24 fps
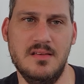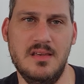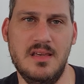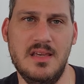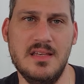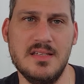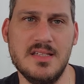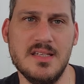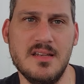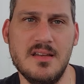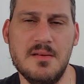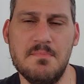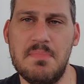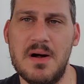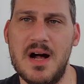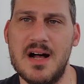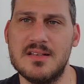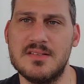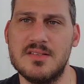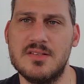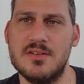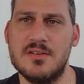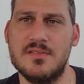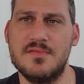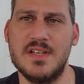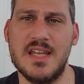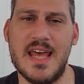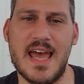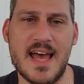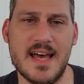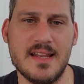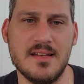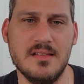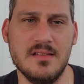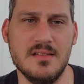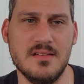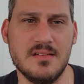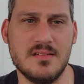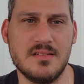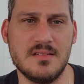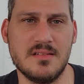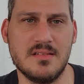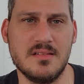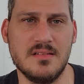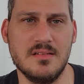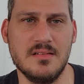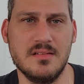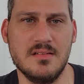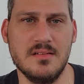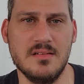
He's an imposter of an analyst.